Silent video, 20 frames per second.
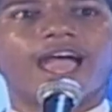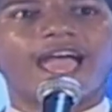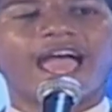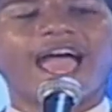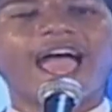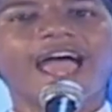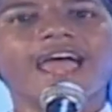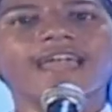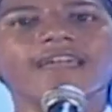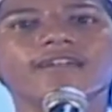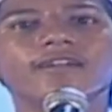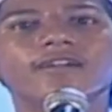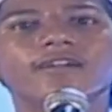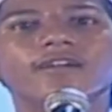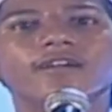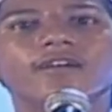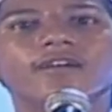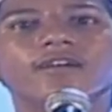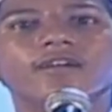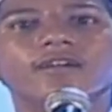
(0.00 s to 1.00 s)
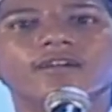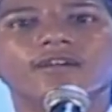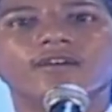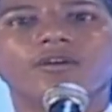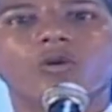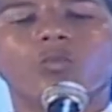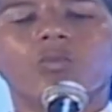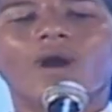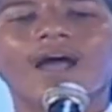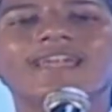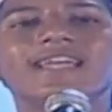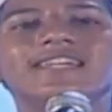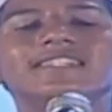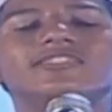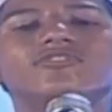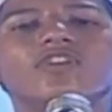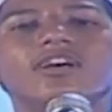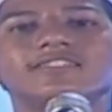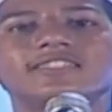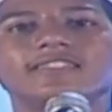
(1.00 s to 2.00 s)
and one
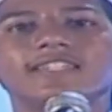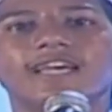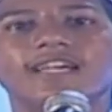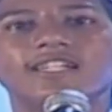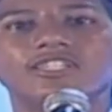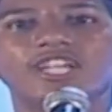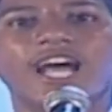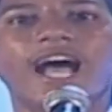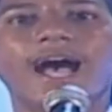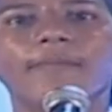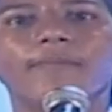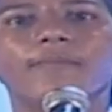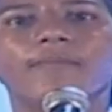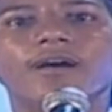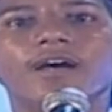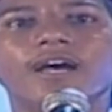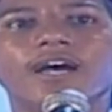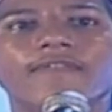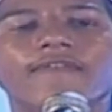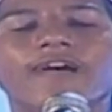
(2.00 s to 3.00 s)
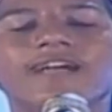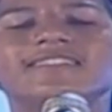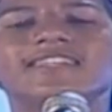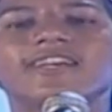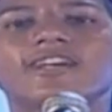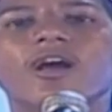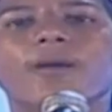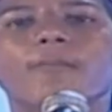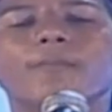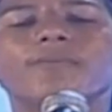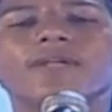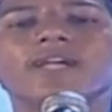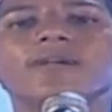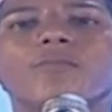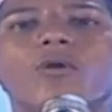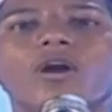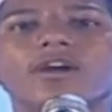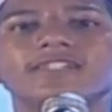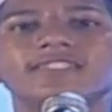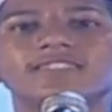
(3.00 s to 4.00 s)
is dressed in the hijab, that is, the complete
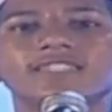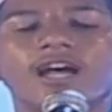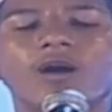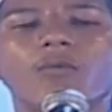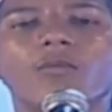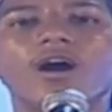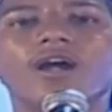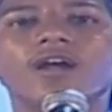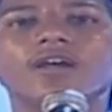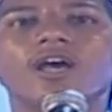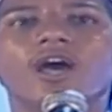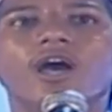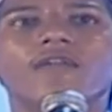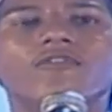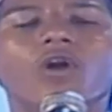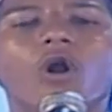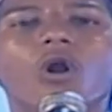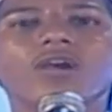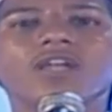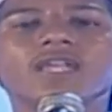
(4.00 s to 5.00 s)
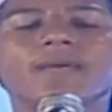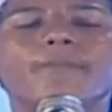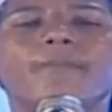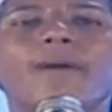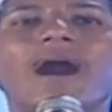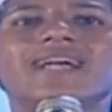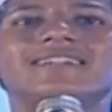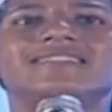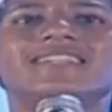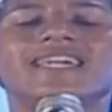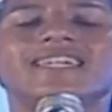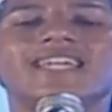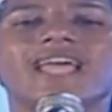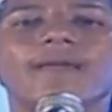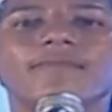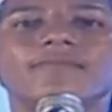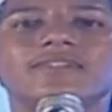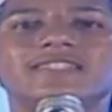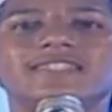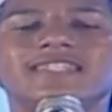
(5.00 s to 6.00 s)
body is covered, the only parts that
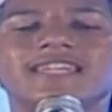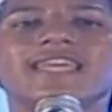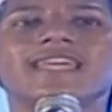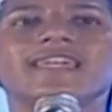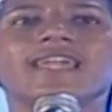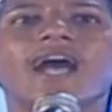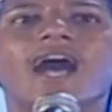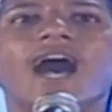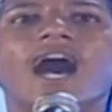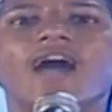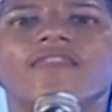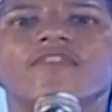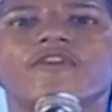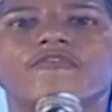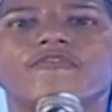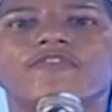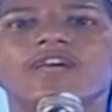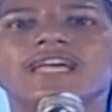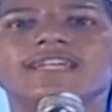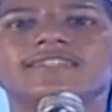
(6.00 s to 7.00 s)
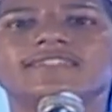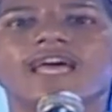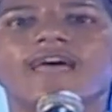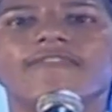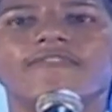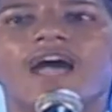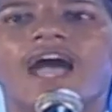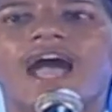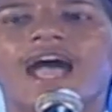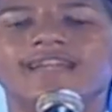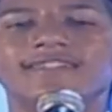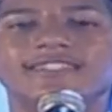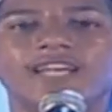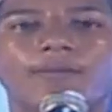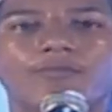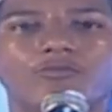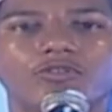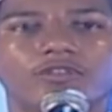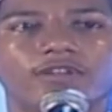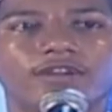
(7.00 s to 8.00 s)
can be seen are the face and the hands
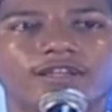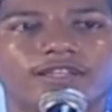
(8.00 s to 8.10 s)
up to the